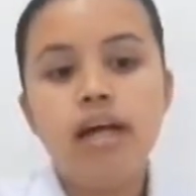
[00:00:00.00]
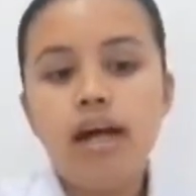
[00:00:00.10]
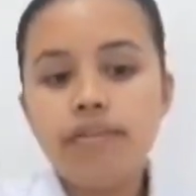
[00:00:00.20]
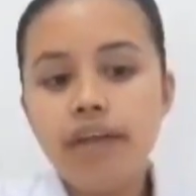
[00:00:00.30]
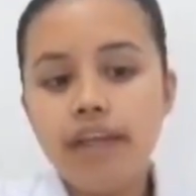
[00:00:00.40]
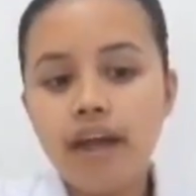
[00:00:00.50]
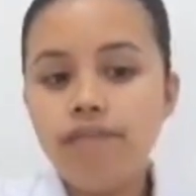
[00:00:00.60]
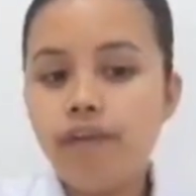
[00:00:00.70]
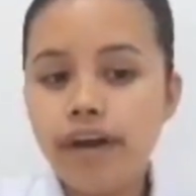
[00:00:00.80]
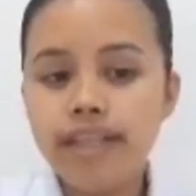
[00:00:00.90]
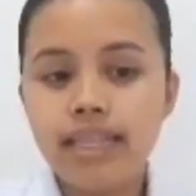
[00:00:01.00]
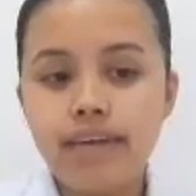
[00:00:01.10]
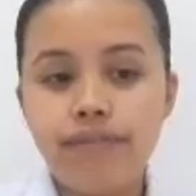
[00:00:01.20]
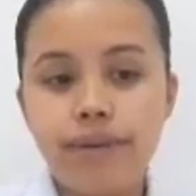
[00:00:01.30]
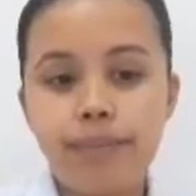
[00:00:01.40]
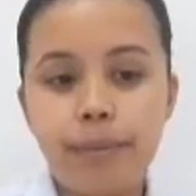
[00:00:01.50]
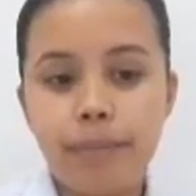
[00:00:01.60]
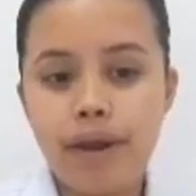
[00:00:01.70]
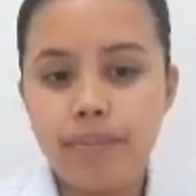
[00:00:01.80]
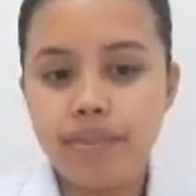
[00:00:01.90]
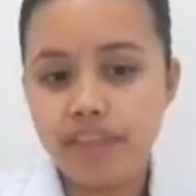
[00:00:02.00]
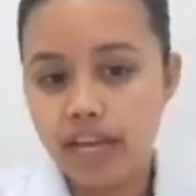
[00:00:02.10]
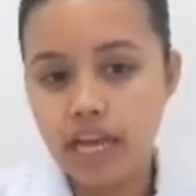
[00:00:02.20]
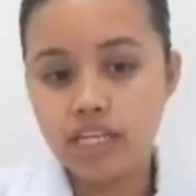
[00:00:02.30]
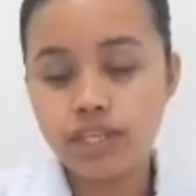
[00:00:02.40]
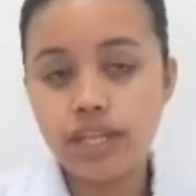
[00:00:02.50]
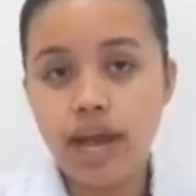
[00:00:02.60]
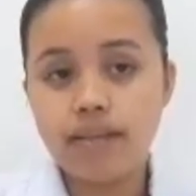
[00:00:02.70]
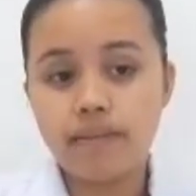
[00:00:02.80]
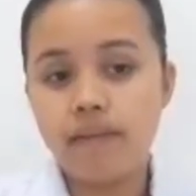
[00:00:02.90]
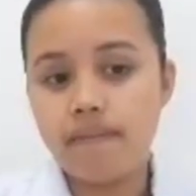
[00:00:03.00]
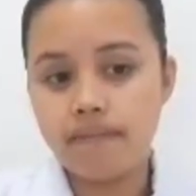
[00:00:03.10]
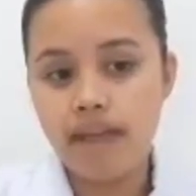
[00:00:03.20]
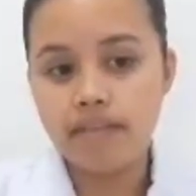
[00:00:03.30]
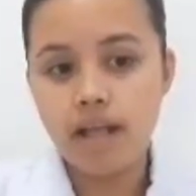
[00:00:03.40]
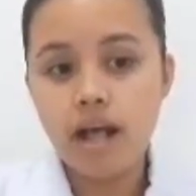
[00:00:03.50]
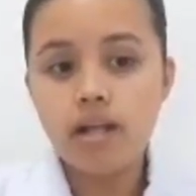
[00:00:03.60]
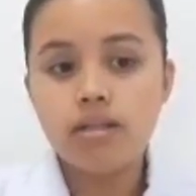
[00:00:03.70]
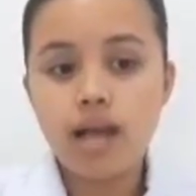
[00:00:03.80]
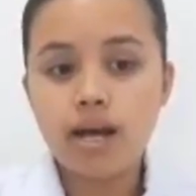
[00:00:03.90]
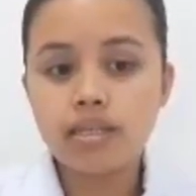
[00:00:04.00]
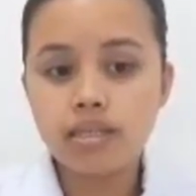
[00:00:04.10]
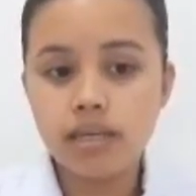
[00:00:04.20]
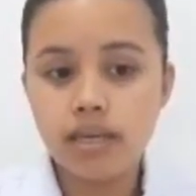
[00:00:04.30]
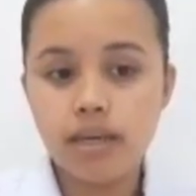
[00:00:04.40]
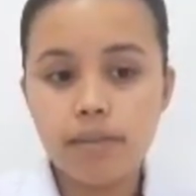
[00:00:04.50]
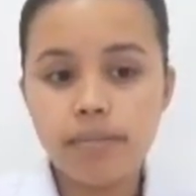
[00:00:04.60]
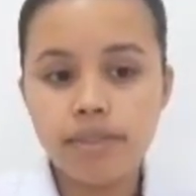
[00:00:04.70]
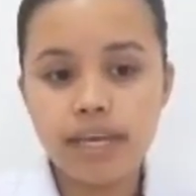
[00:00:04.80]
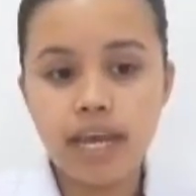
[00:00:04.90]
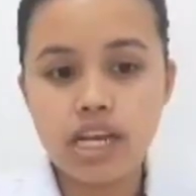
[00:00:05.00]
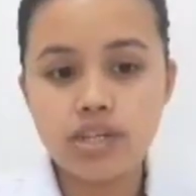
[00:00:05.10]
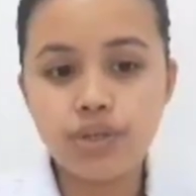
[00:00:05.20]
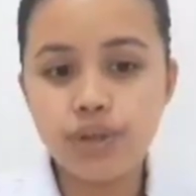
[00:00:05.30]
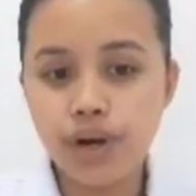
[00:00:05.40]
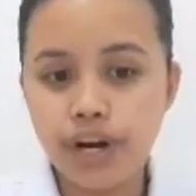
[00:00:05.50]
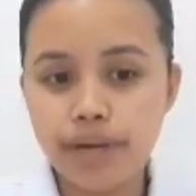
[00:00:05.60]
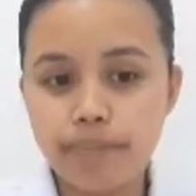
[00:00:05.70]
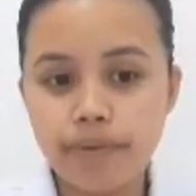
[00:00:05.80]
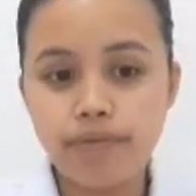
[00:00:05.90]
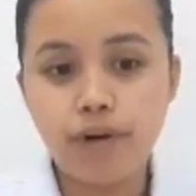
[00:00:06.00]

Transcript: Then, avoid leaving prepared medication unattended. Locks the medication cart before